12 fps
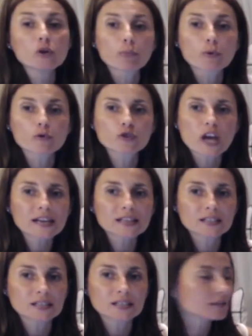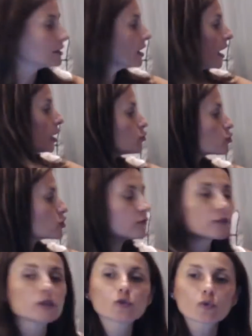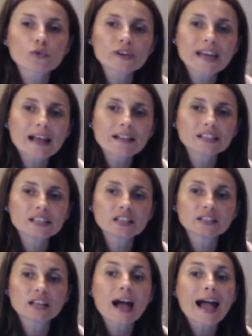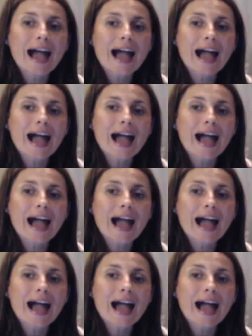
you're projecting and you're shifting to reality that the